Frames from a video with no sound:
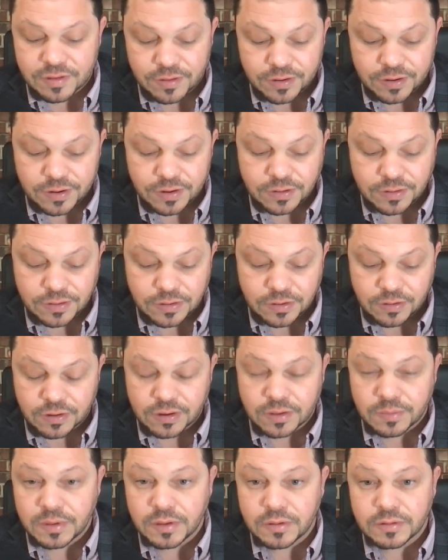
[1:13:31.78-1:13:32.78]
It's about
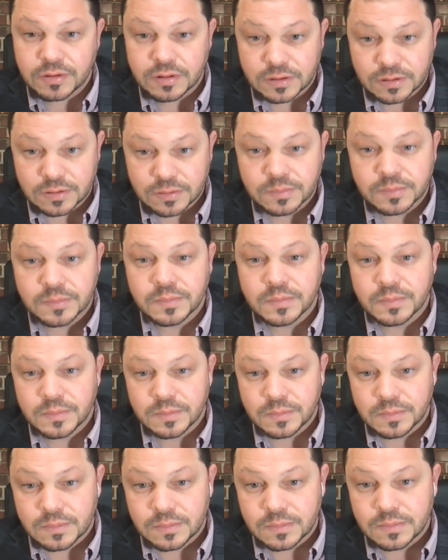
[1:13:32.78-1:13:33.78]
service. There you go. Thank you,
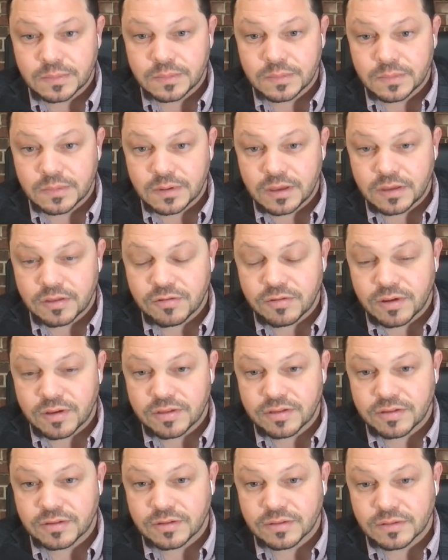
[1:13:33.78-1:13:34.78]
soldier. I'm a
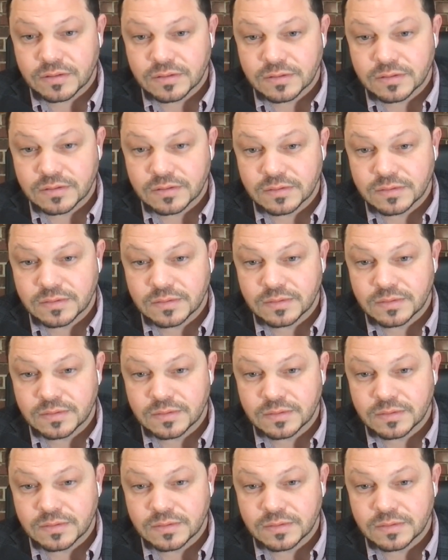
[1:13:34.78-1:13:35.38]
servant. Mm-hmm.